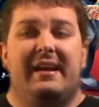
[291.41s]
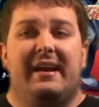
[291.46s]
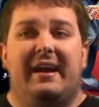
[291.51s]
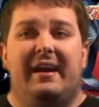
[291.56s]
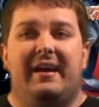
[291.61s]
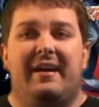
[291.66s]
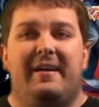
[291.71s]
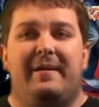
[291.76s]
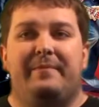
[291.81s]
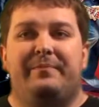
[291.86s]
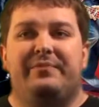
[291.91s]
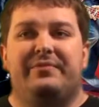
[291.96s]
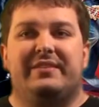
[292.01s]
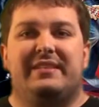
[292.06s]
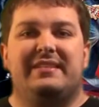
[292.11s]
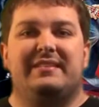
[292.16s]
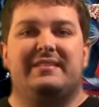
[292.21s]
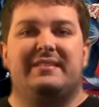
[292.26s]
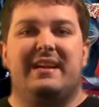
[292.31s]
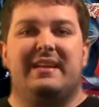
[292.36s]
um,
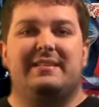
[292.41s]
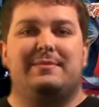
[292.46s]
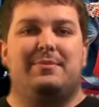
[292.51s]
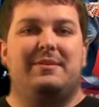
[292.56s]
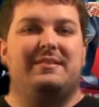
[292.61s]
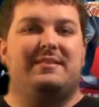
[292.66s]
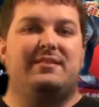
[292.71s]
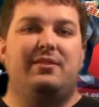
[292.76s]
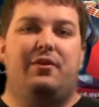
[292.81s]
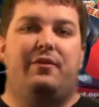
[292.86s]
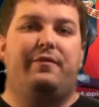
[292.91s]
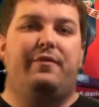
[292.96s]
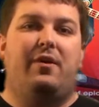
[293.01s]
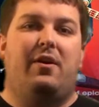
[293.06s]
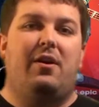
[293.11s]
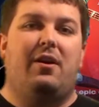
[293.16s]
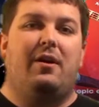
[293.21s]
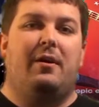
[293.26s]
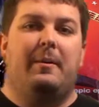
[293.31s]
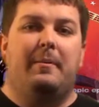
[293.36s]
this takes place so
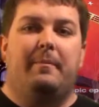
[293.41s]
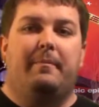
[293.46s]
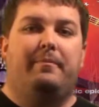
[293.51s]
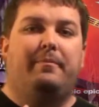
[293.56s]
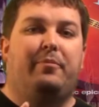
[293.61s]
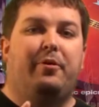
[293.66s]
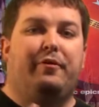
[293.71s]
far